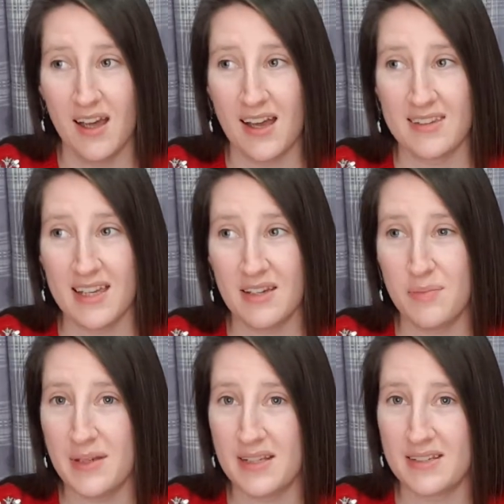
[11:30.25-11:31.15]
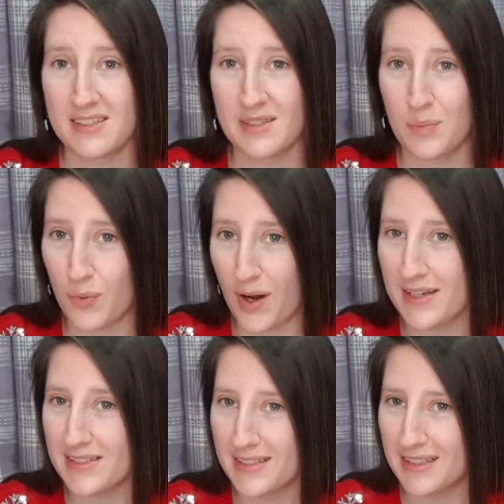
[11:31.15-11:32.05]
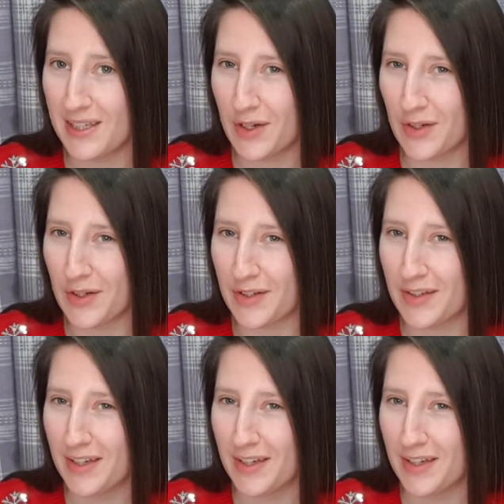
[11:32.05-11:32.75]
and they have been surprisingly good.